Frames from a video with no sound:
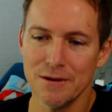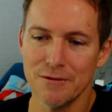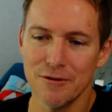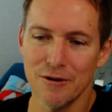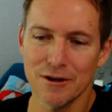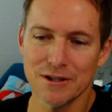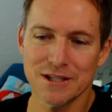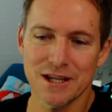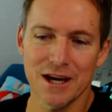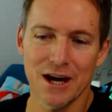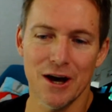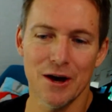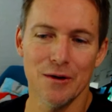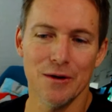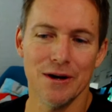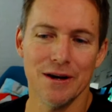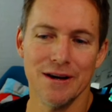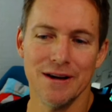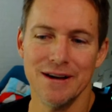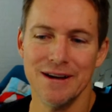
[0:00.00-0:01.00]

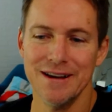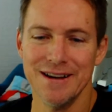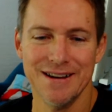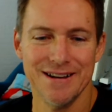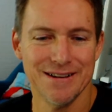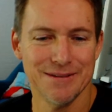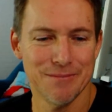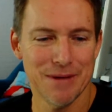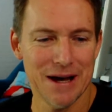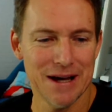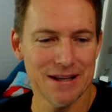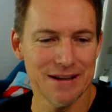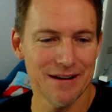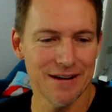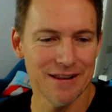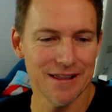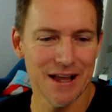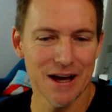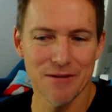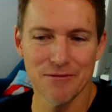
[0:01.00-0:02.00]
Roscoe, mate,
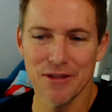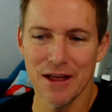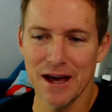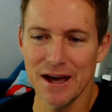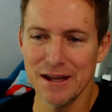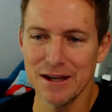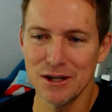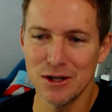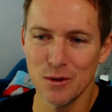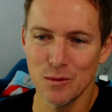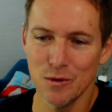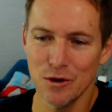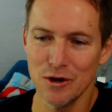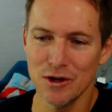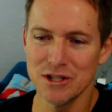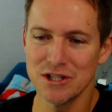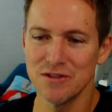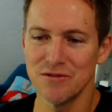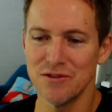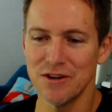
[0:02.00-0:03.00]
I love that.
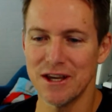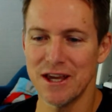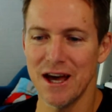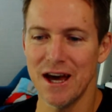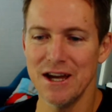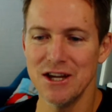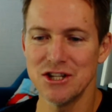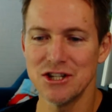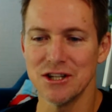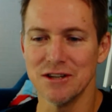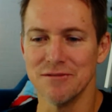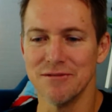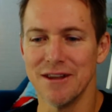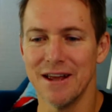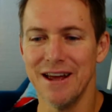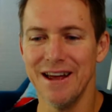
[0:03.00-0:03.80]
Diversification.